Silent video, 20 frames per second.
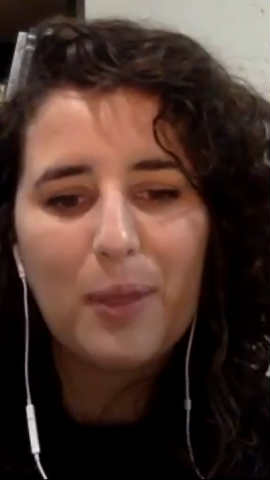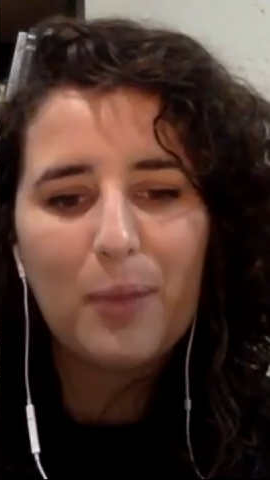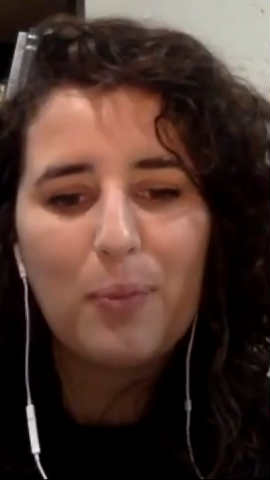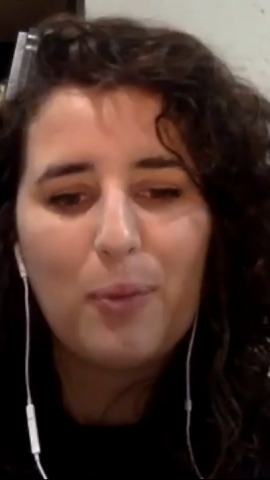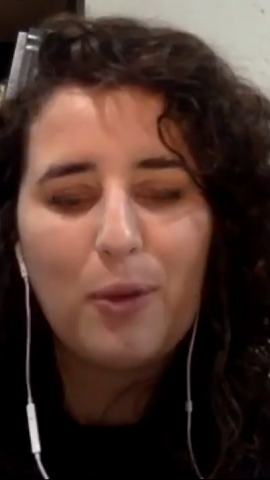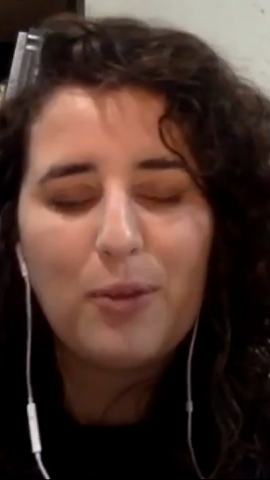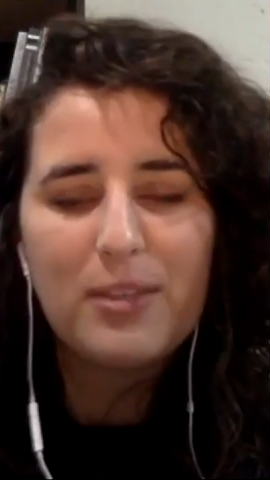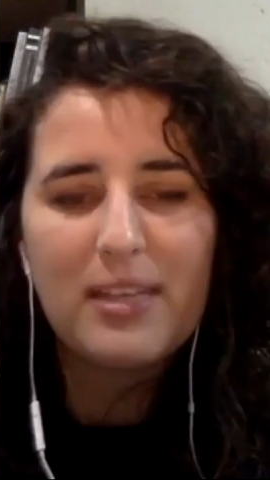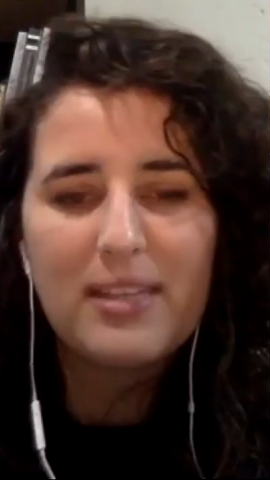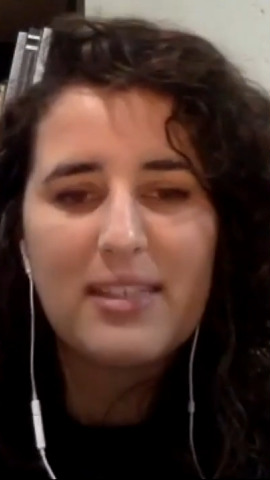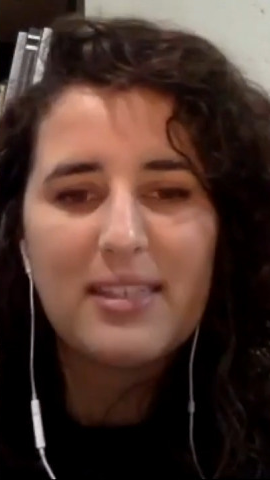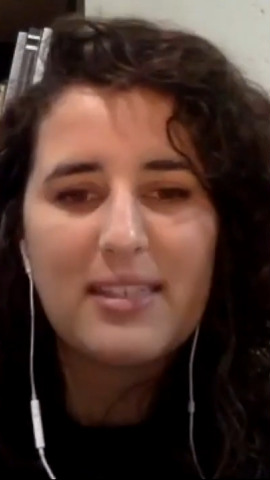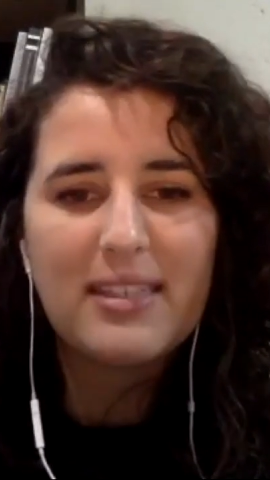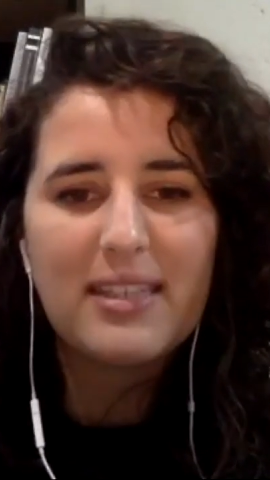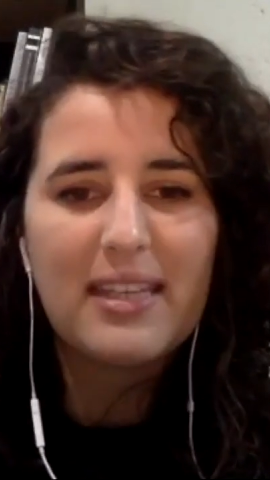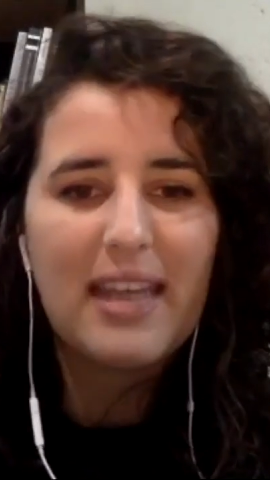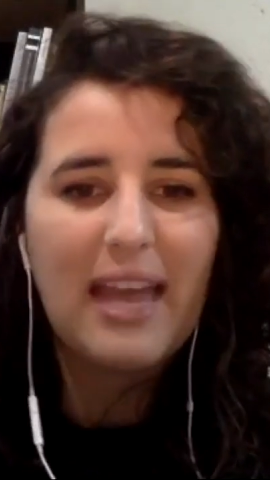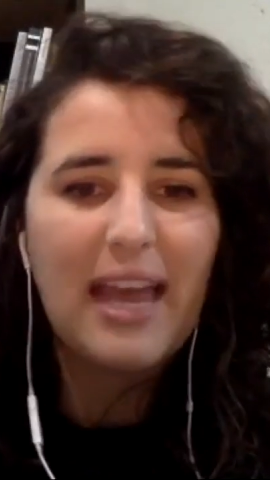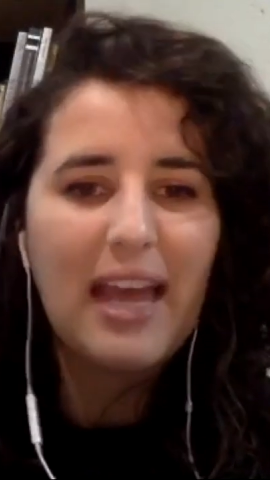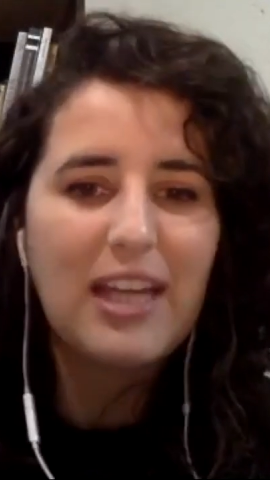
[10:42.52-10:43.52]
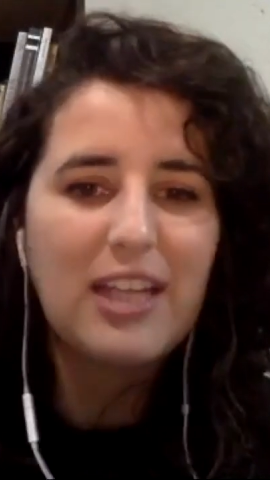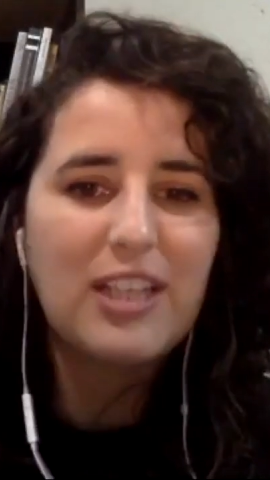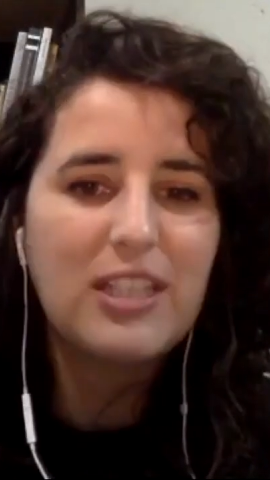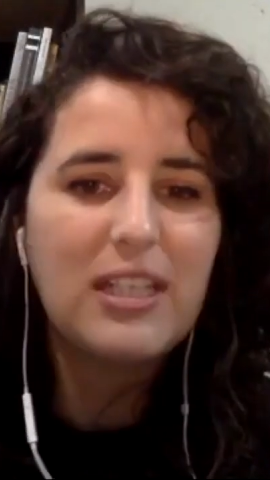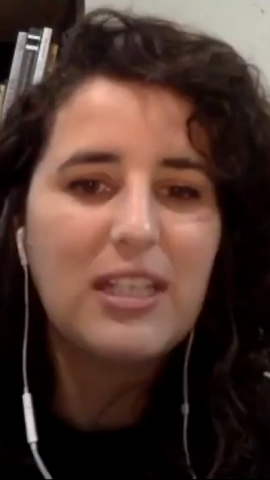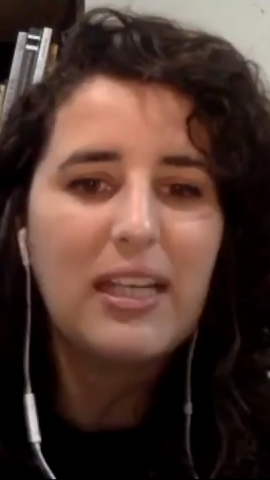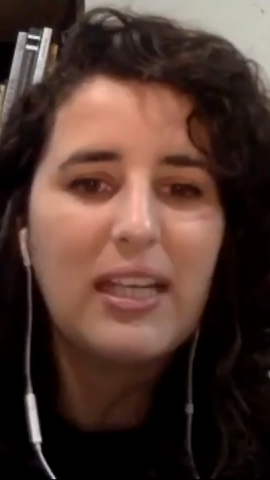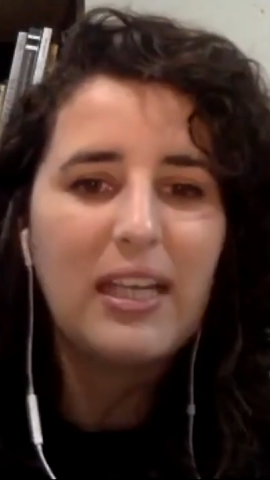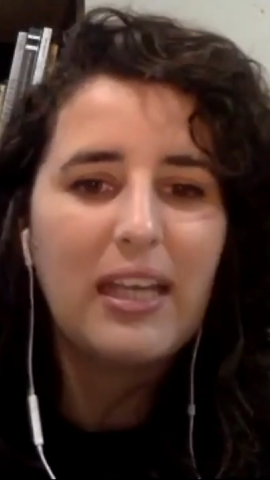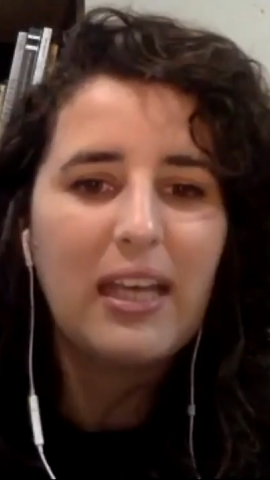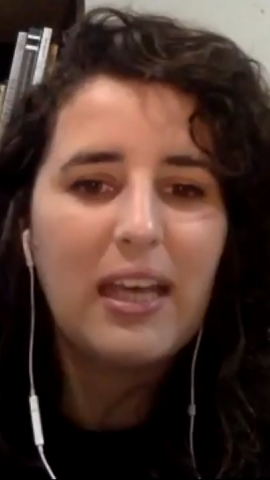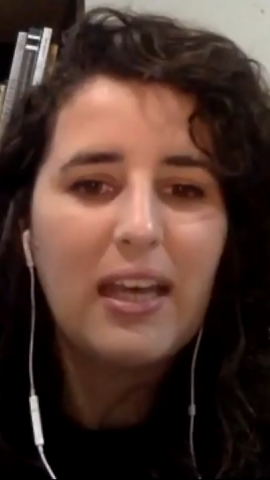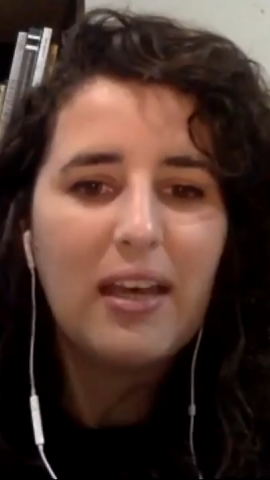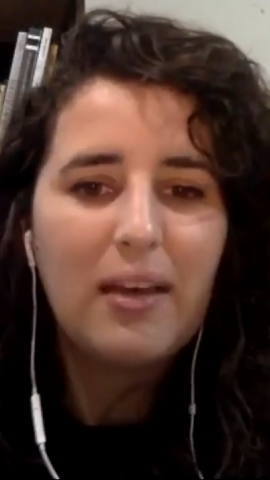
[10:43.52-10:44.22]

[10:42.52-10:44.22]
processes can actually